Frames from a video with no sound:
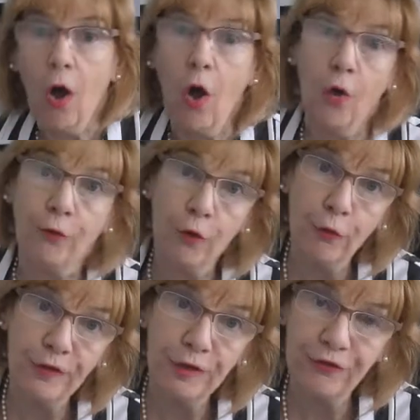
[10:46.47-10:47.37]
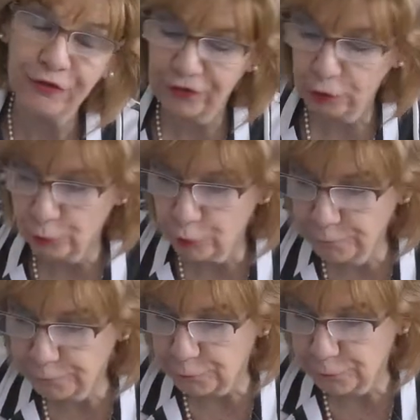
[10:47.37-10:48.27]
Although there is still
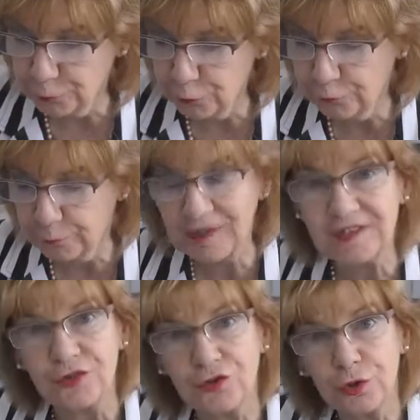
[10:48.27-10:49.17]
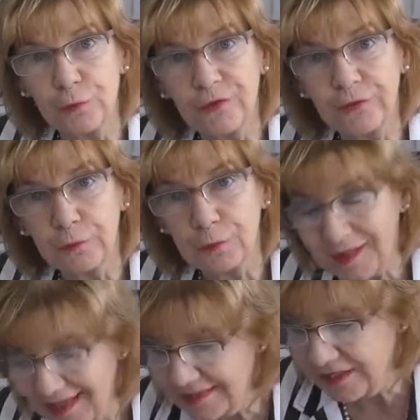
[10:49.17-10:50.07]
room for improvement in terms of
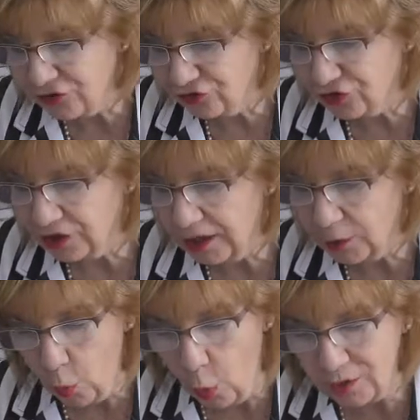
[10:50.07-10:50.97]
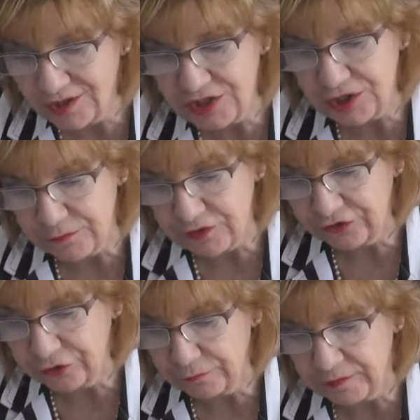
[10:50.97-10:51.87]
organization and quality of the
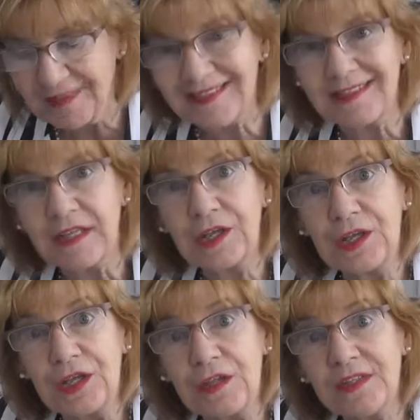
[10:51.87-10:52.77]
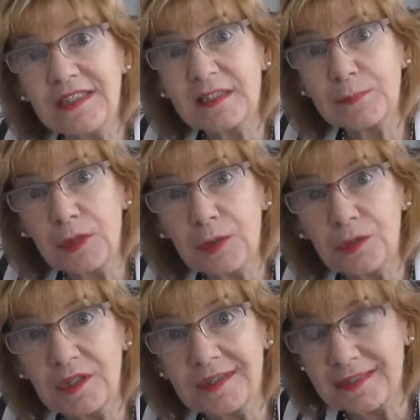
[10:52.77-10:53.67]
service, the
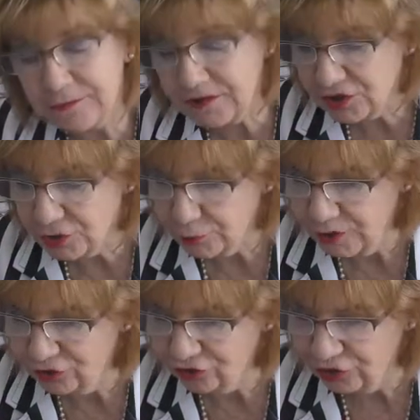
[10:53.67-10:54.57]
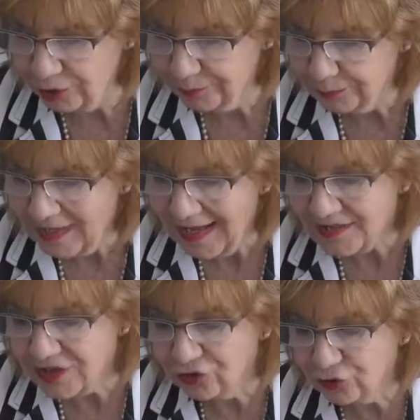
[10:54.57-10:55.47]
experience of integration
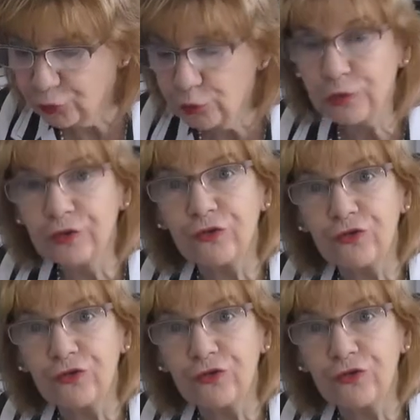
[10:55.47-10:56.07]
has ensured